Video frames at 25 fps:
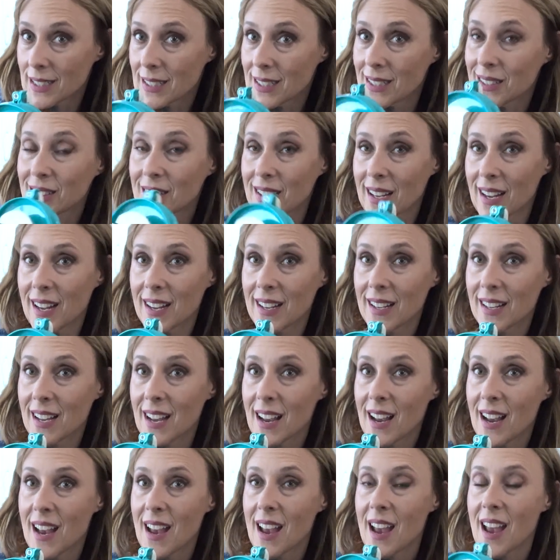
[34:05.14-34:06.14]
okay?
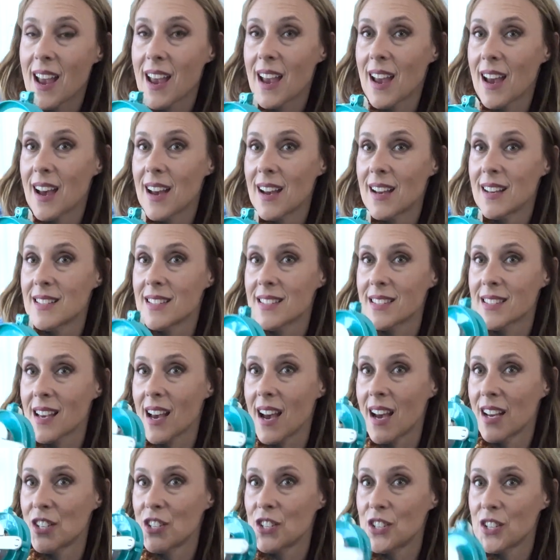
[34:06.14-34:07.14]
And
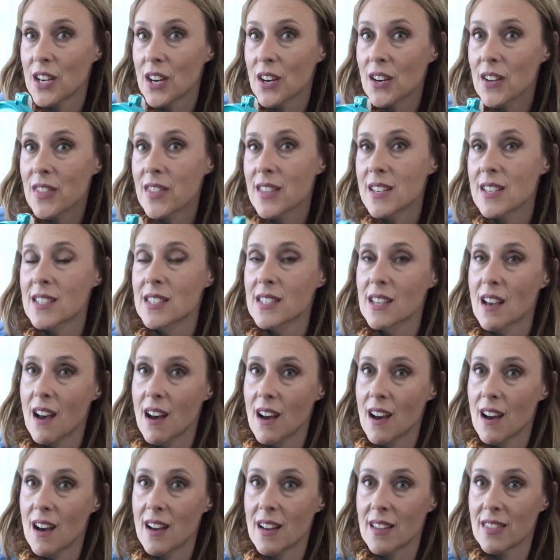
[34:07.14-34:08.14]
I shared this
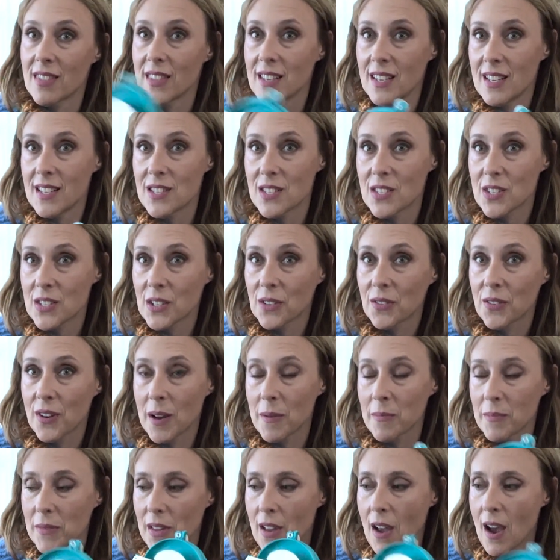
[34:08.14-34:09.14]
on the
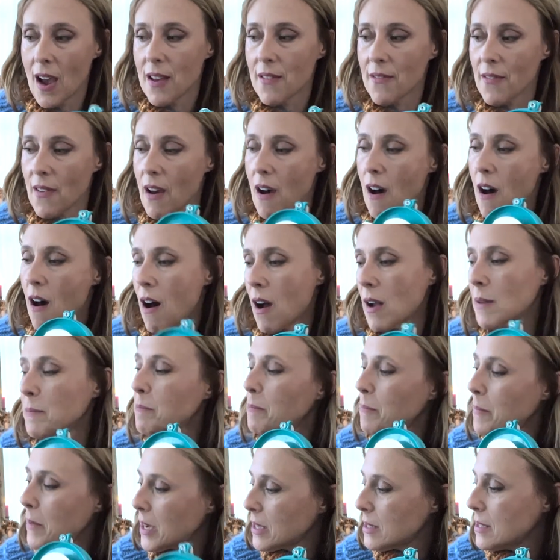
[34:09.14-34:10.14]
Instagram live
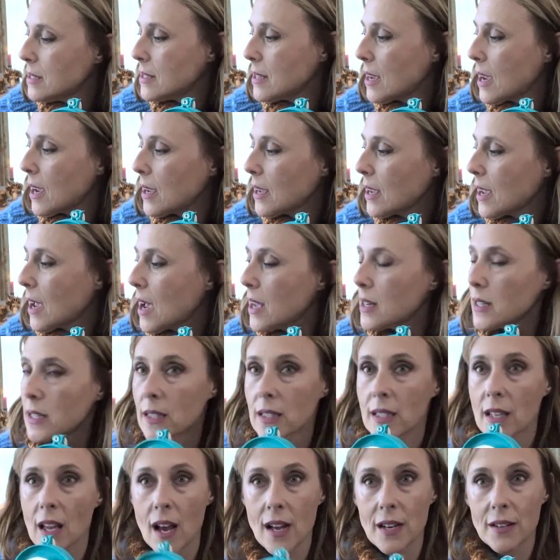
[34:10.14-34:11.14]
on Monday, and a
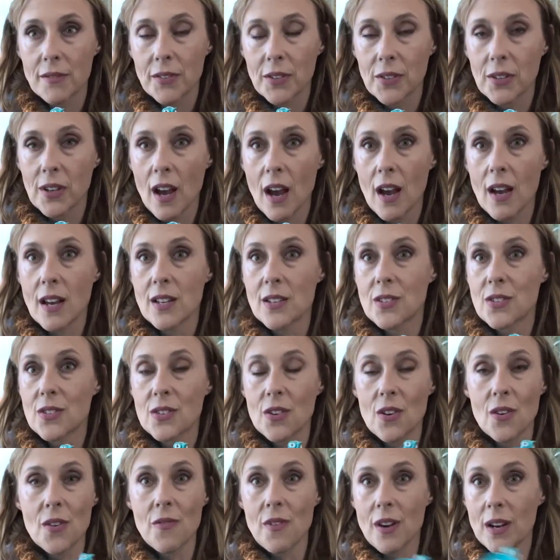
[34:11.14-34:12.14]
lot of you guys
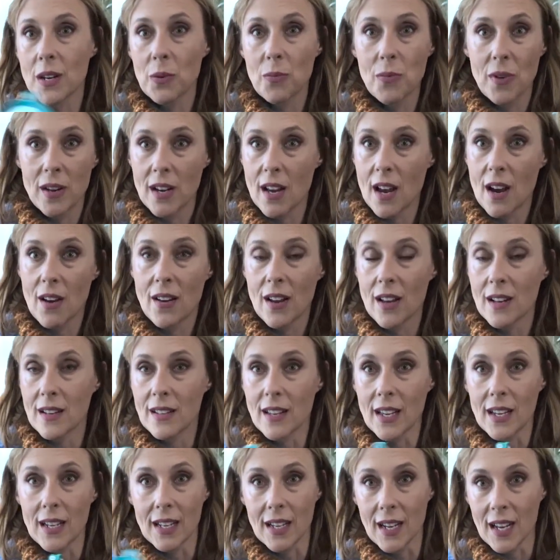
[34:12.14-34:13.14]
already went out and
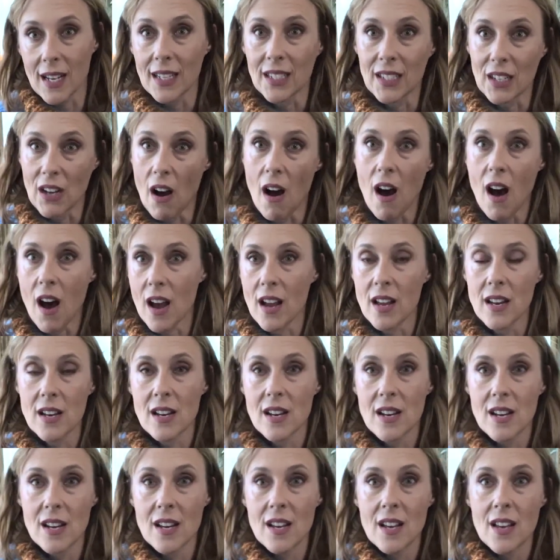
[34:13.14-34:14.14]
like got
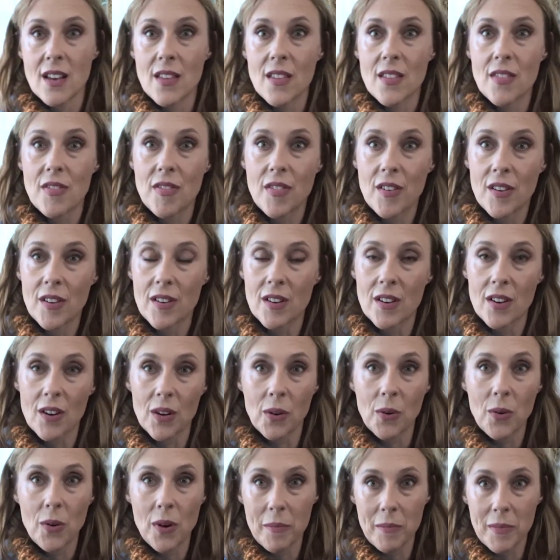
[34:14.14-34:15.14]
the
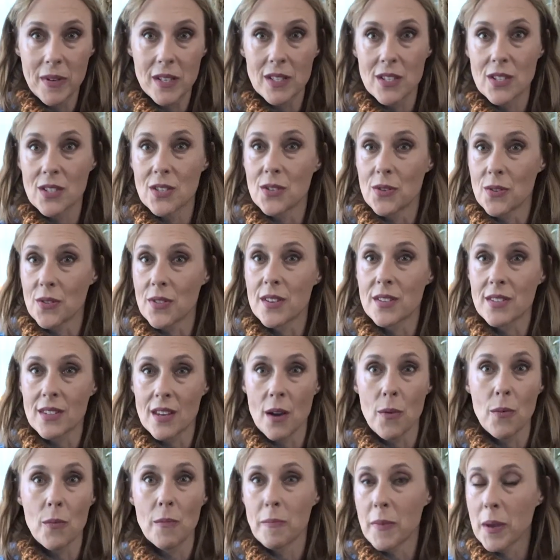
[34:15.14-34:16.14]
equipment to do this.
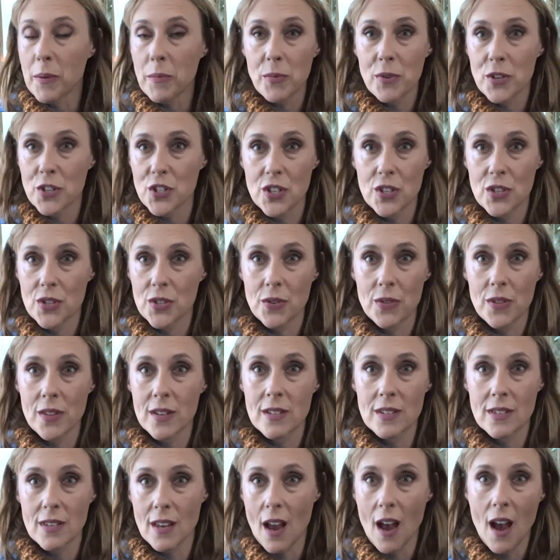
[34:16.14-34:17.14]
Maybe we should do
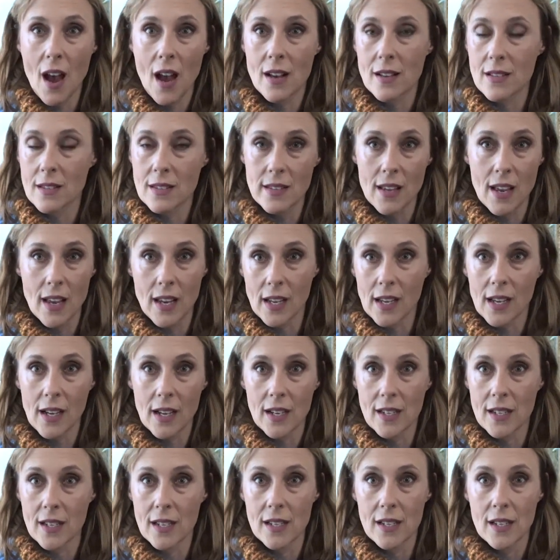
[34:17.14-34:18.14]
this as like
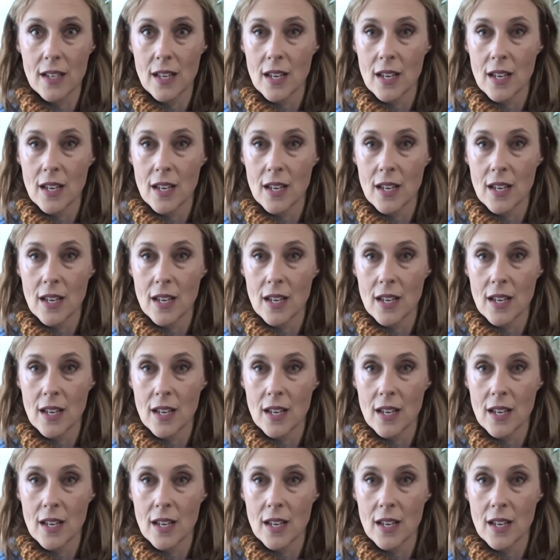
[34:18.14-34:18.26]
a